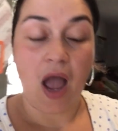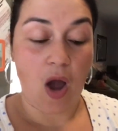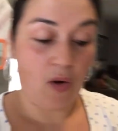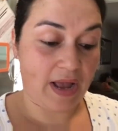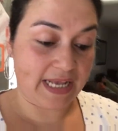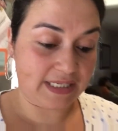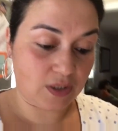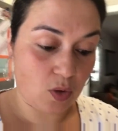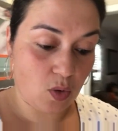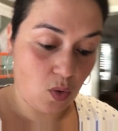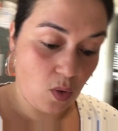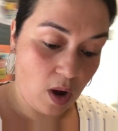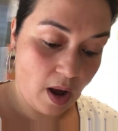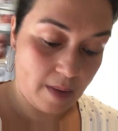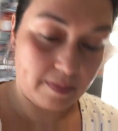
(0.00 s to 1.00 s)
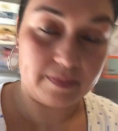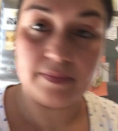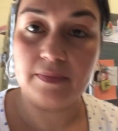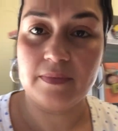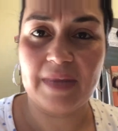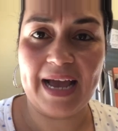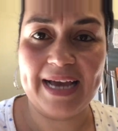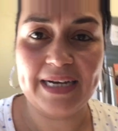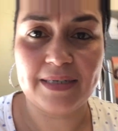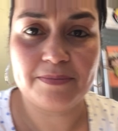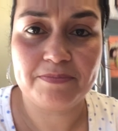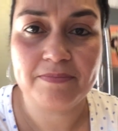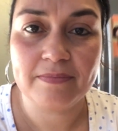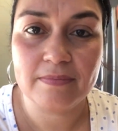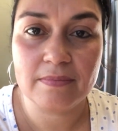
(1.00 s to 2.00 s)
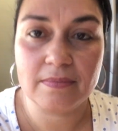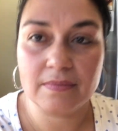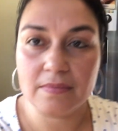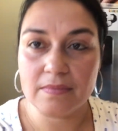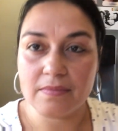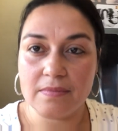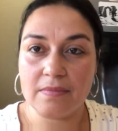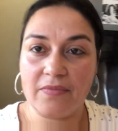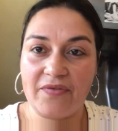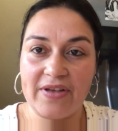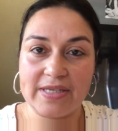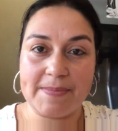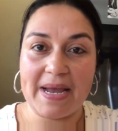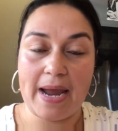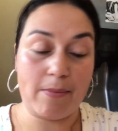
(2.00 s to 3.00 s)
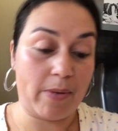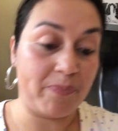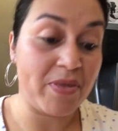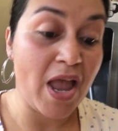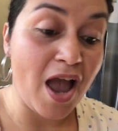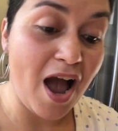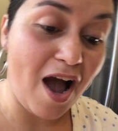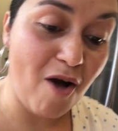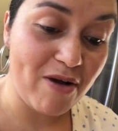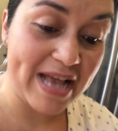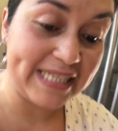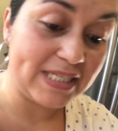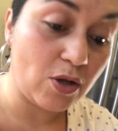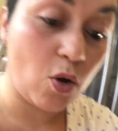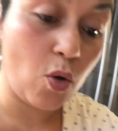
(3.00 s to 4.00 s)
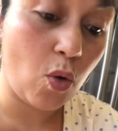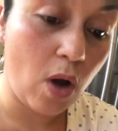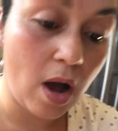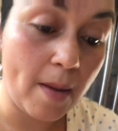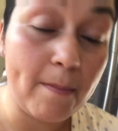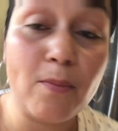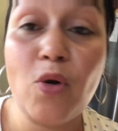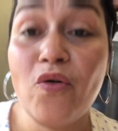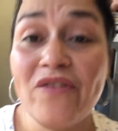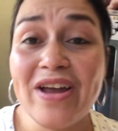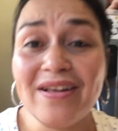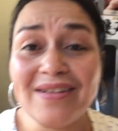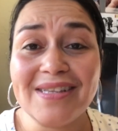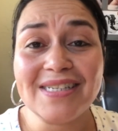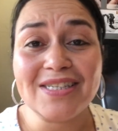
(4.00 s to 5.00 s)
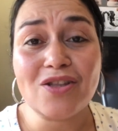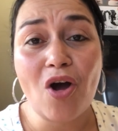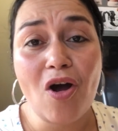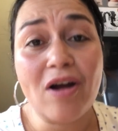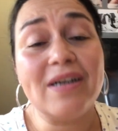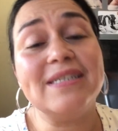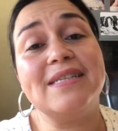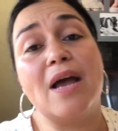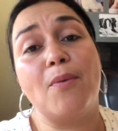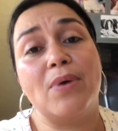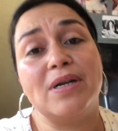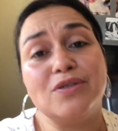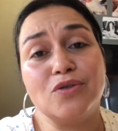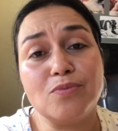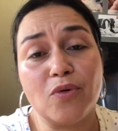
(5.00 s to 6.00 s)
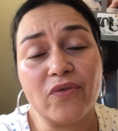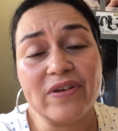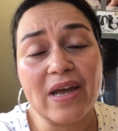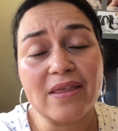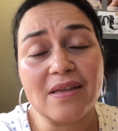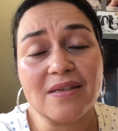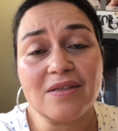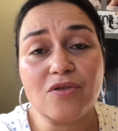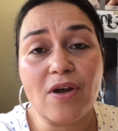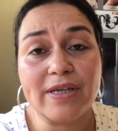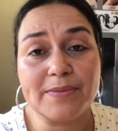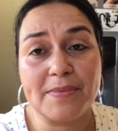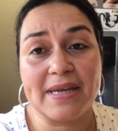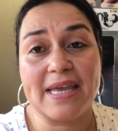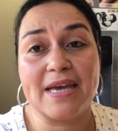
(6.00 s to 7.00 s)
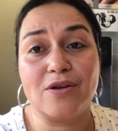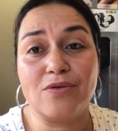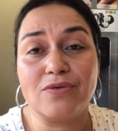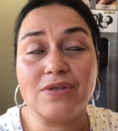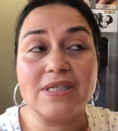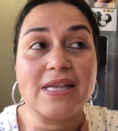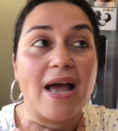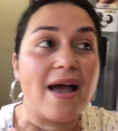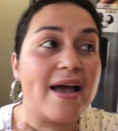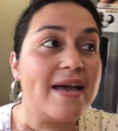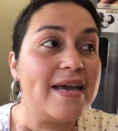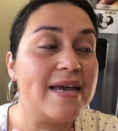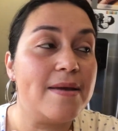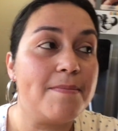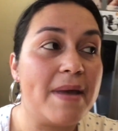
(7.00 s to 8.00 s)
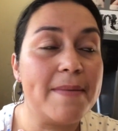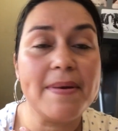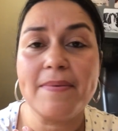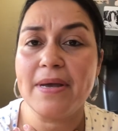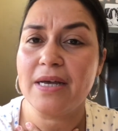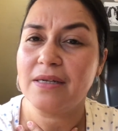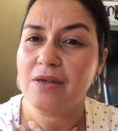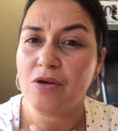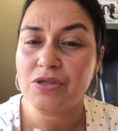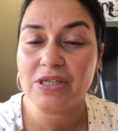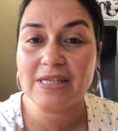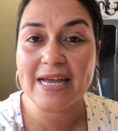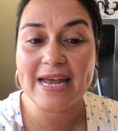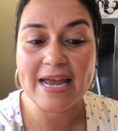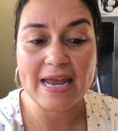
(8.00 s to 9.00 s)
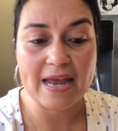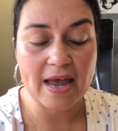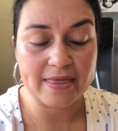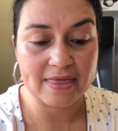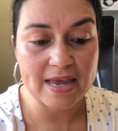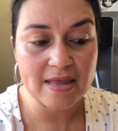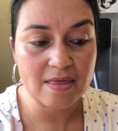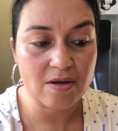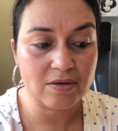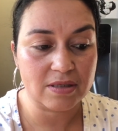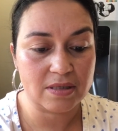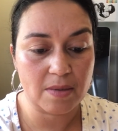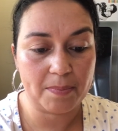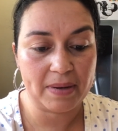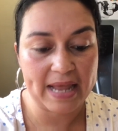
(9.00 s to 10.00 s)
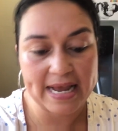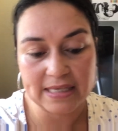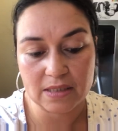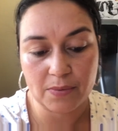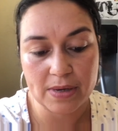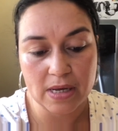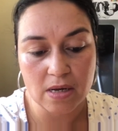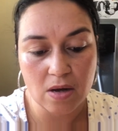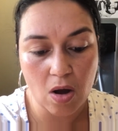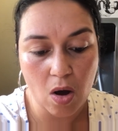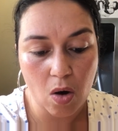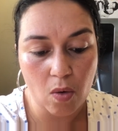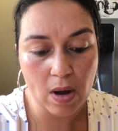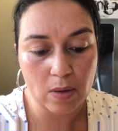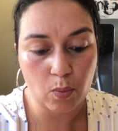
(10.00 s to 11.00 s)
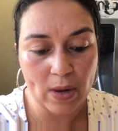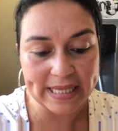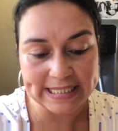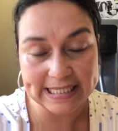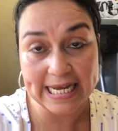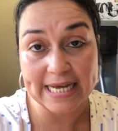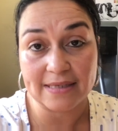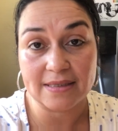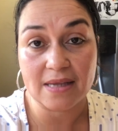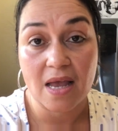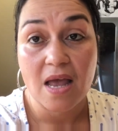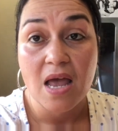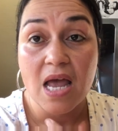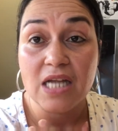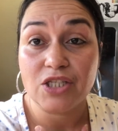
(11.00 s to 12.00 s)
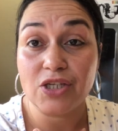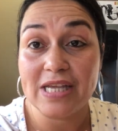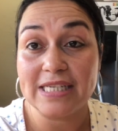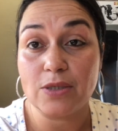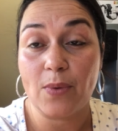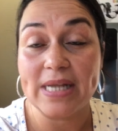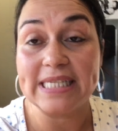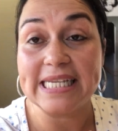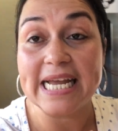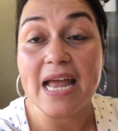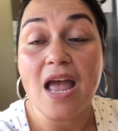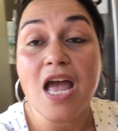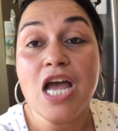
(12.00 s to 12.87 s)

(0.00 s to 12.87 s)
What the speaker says: Okay, so I had a... fix my camera. Okay, so movie under the stars. I want to do movie under the stars with my kiddos. Maybe we could go today. I think there's a place we can go on Wednesdays. Today's Wednesday.